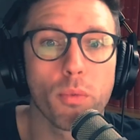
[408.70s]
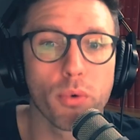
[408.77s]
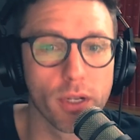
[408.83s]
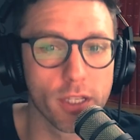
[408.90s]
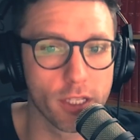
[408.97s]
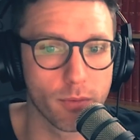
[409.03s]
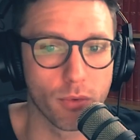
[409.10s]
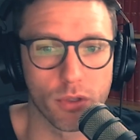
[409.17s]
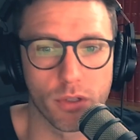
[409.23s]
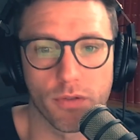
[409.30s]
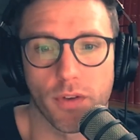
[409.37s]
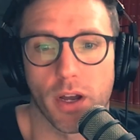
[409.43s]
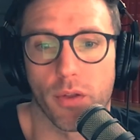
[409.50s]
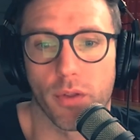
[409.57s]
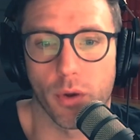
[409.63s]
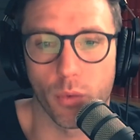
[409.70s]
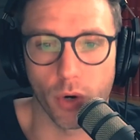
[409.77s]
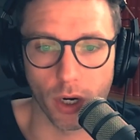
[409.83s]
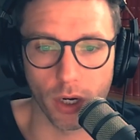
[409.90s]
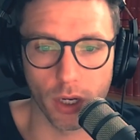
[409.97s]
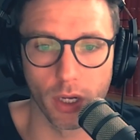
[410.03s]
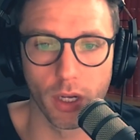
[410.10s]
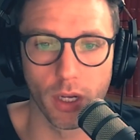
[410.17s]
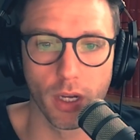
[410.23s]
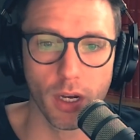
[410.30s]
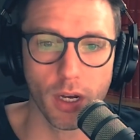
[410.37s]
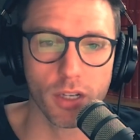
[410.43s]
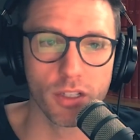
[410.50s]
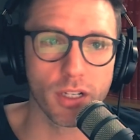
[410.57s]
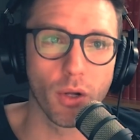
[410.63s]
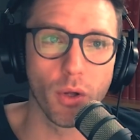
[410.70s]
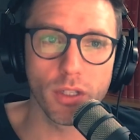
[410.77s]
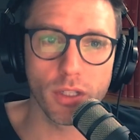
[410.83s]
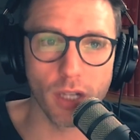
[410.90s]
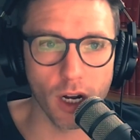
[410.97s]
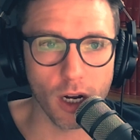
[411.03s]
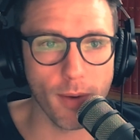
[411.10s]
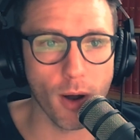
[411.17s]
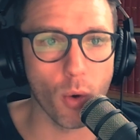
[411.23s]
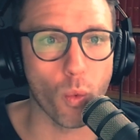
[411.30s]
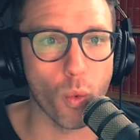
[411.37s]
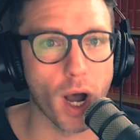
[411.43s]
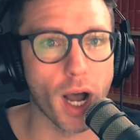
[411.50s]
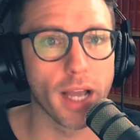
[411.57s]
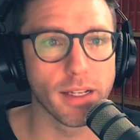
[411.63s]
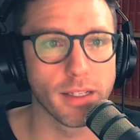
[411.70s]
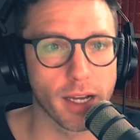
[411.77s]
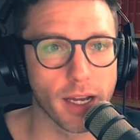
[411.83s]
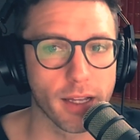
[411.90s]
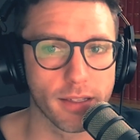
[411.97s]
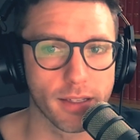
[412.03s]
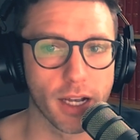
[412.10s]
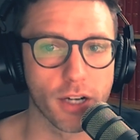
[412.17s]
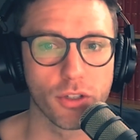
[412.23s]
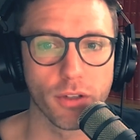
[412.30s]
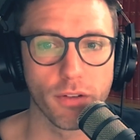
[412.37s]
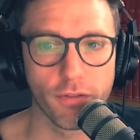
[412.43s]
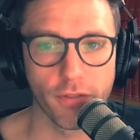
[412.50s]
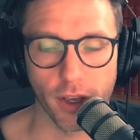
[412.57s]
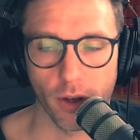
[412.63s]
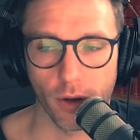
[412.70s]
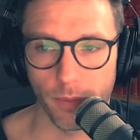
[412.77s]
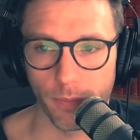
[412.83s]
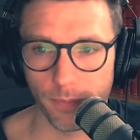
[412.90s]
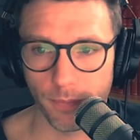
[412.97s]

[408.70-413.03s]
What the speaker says: principles of how they work. So now let's talk about why diets actually fail.